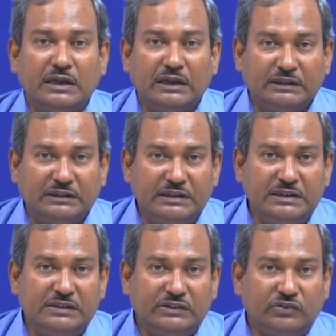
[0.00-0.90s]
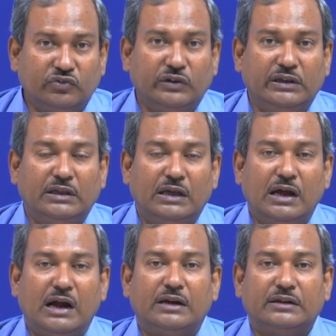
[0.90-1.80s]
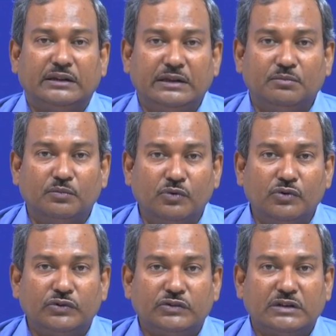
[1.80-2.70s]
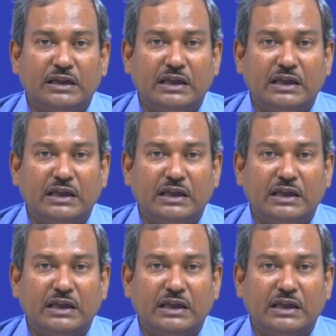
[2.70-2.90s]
These three are the most